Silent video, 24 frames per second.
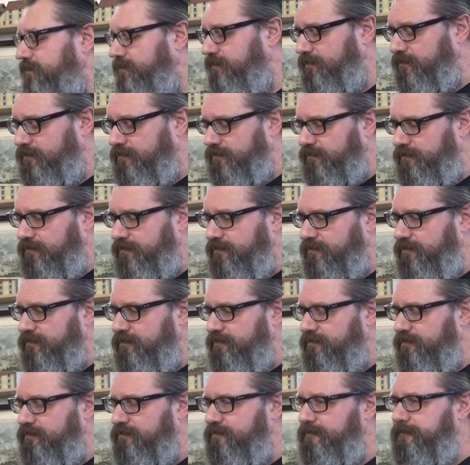
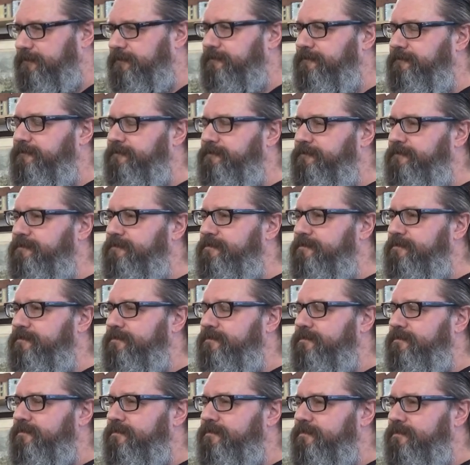
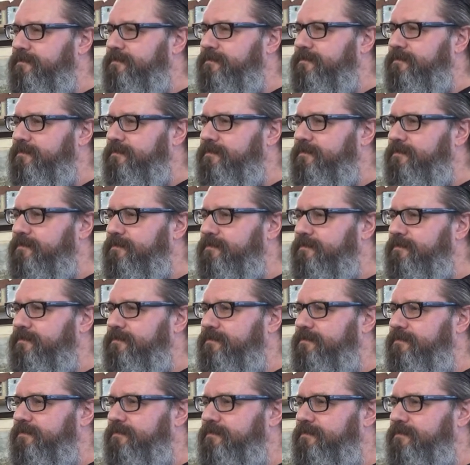
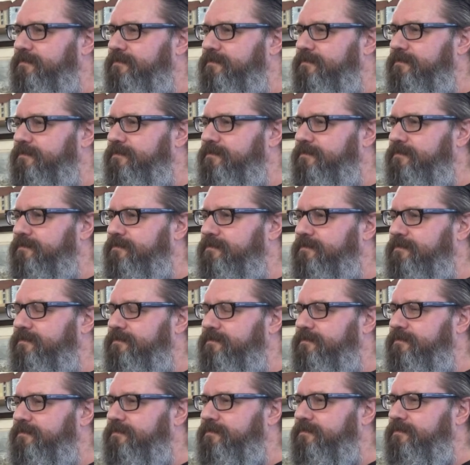
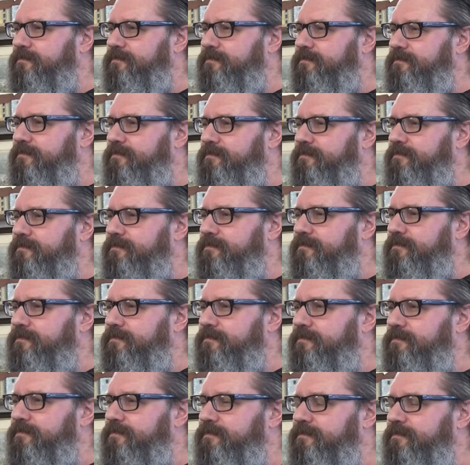
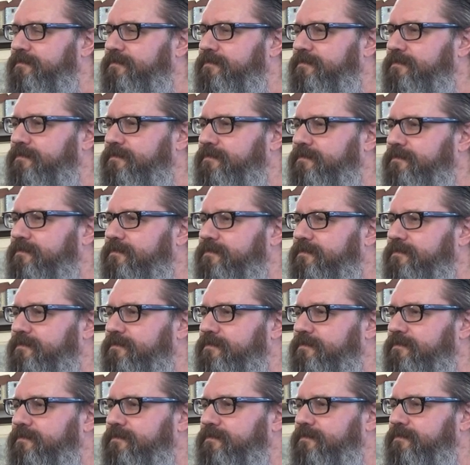
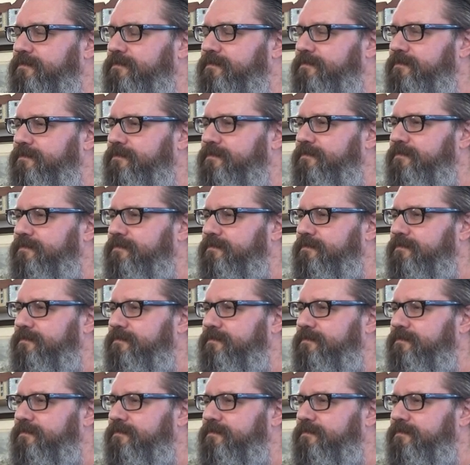[no speech]